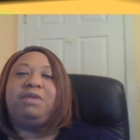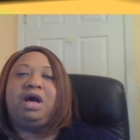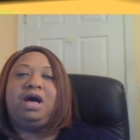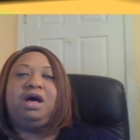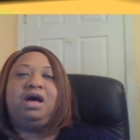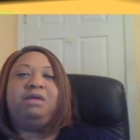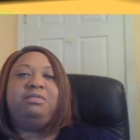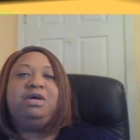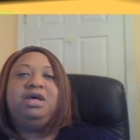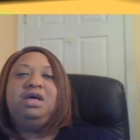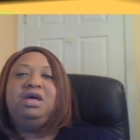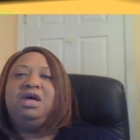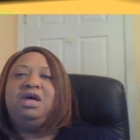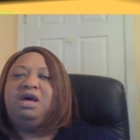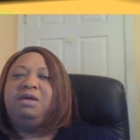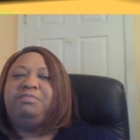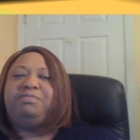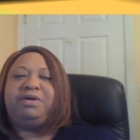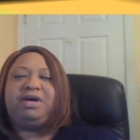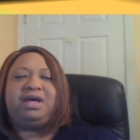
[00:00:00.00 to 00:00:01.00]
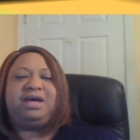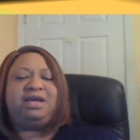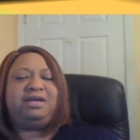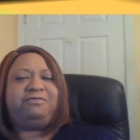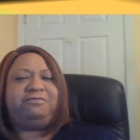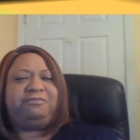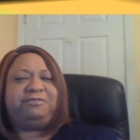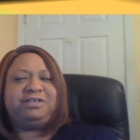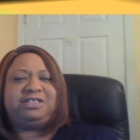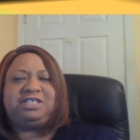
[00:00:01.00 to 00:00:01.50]
mom,
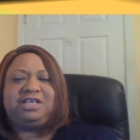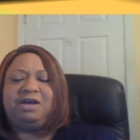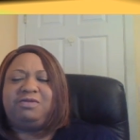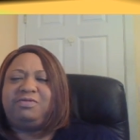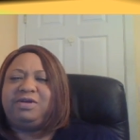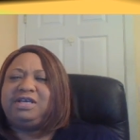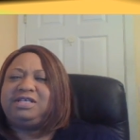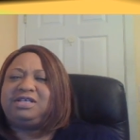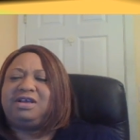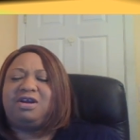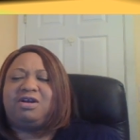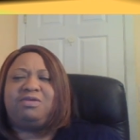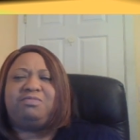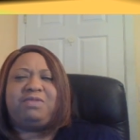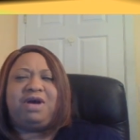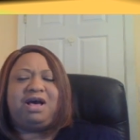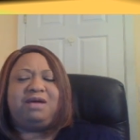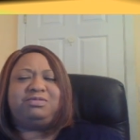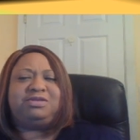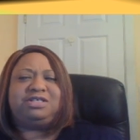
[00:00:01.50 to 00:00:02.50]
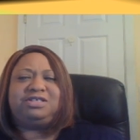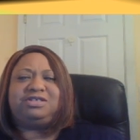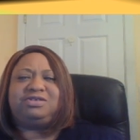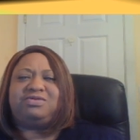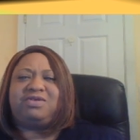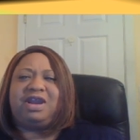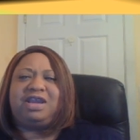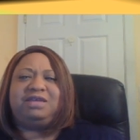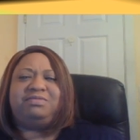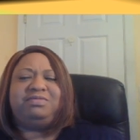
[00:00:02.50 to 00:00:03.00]
but for some reason her mom just
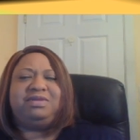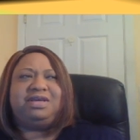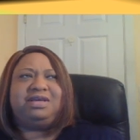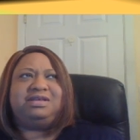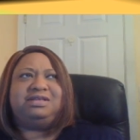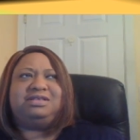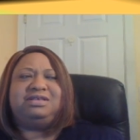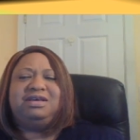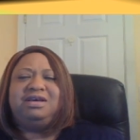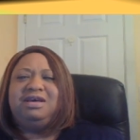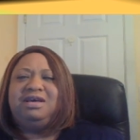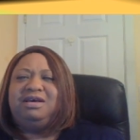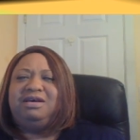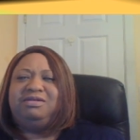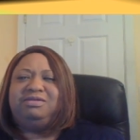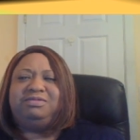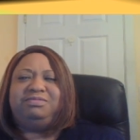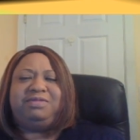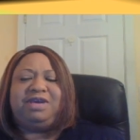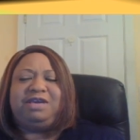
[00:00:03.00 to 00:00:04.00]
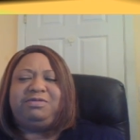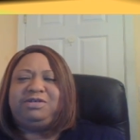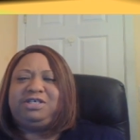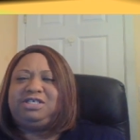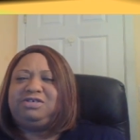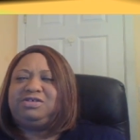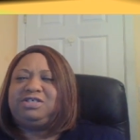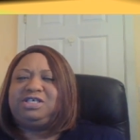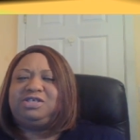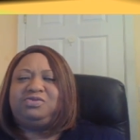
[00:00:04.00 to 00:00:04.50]
strikes me as Maybe
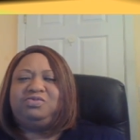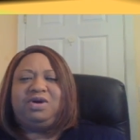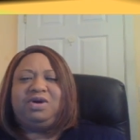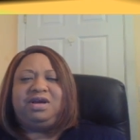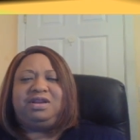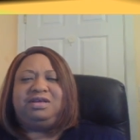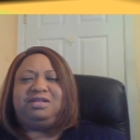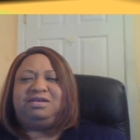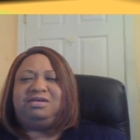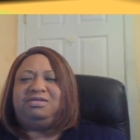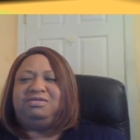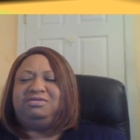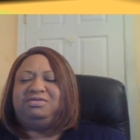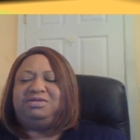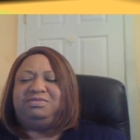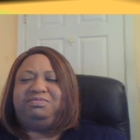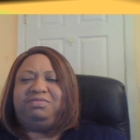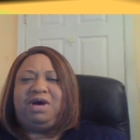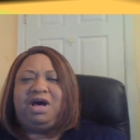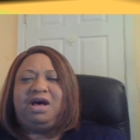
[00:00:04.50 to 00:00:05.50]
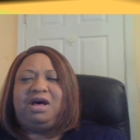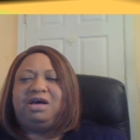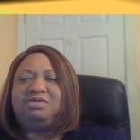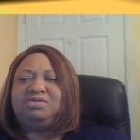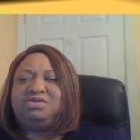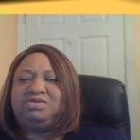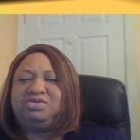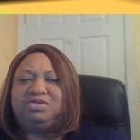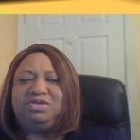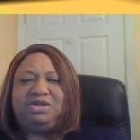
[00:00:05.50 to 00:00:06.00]
she was just one of those
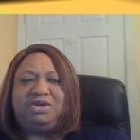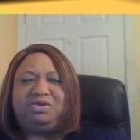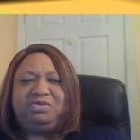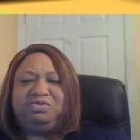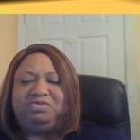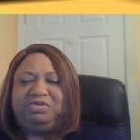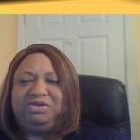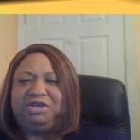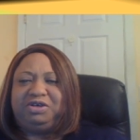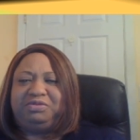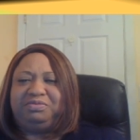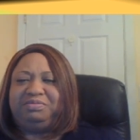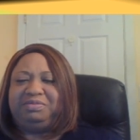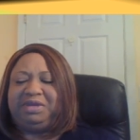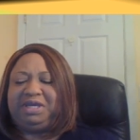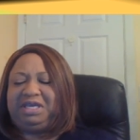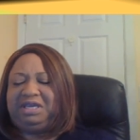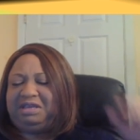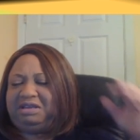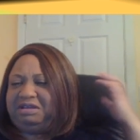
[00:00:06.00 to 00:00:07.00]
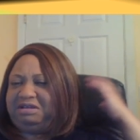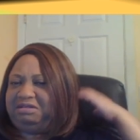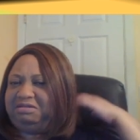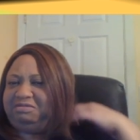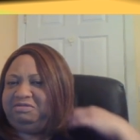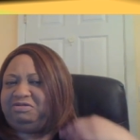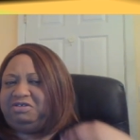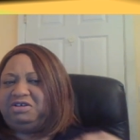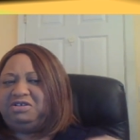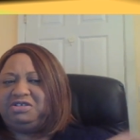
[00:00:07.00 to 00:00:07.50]
moms, you know, real mean,
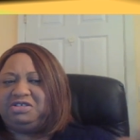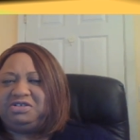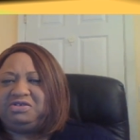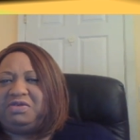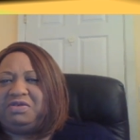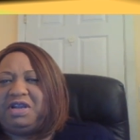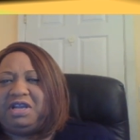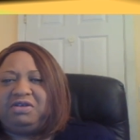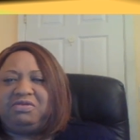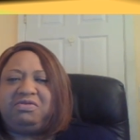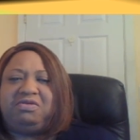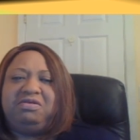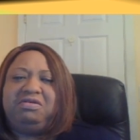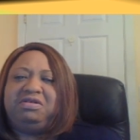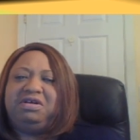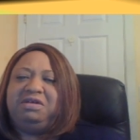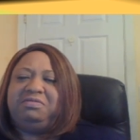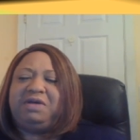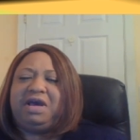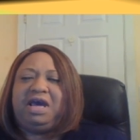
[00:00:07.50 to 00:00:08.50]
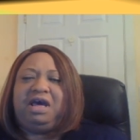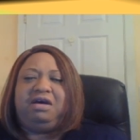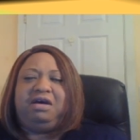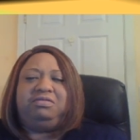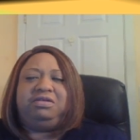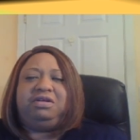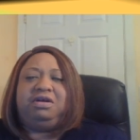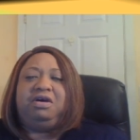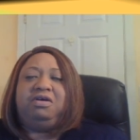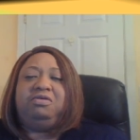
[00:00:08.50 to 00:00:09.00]
real strict growing up. I
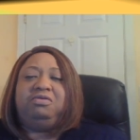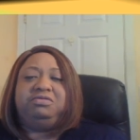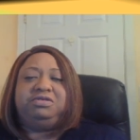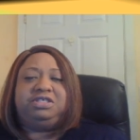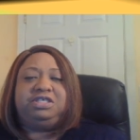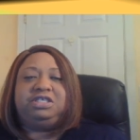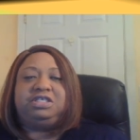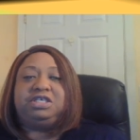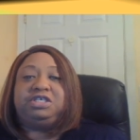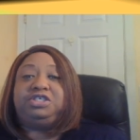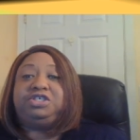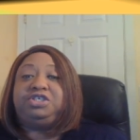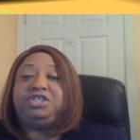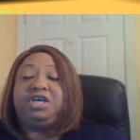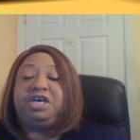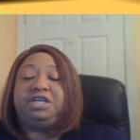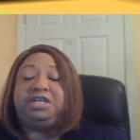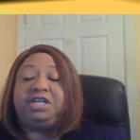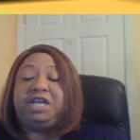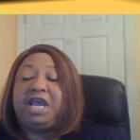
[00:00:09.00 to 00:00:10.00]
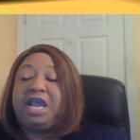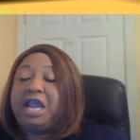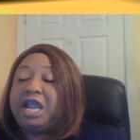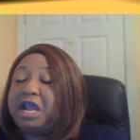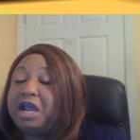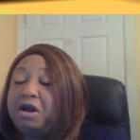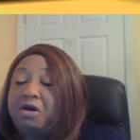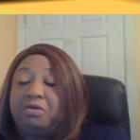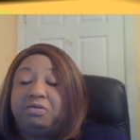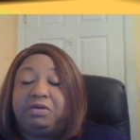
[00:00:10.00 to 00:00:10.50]
don't know. She just shut
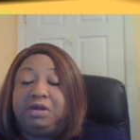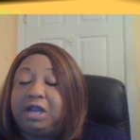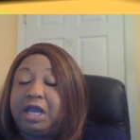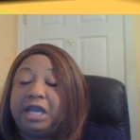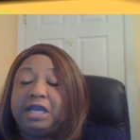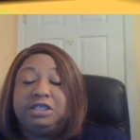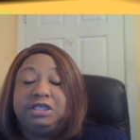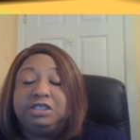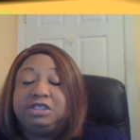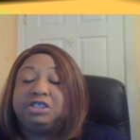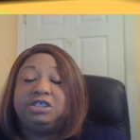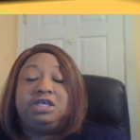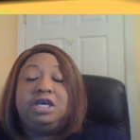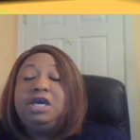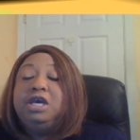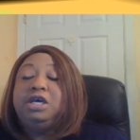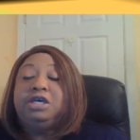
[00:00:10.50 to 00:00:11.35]
down, like just